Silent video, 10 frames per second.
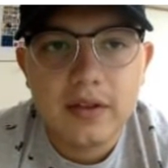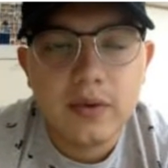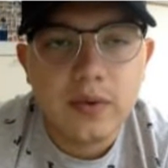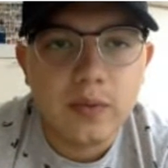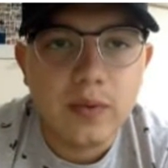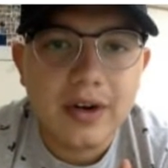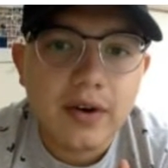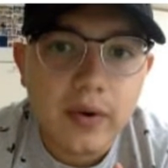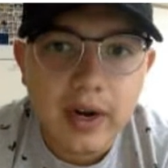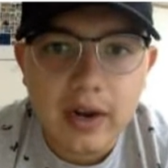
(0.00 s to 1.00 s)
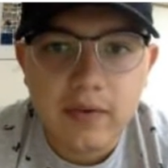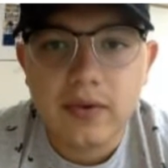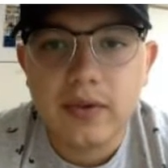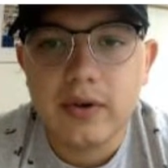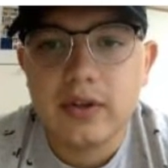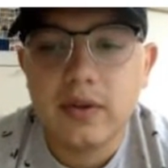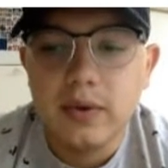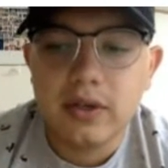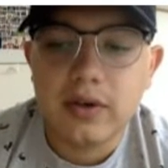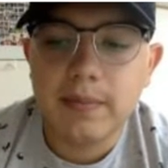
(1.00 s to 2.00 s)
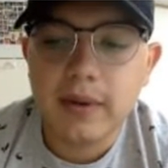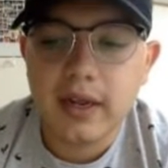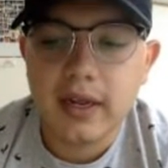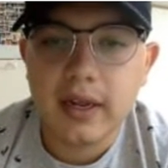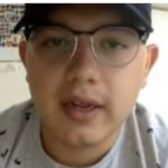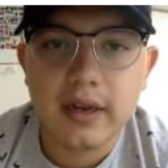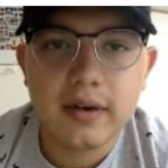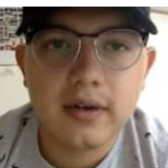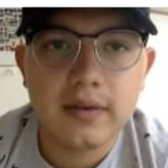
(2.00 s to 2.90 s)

To what grade level your students are playing at.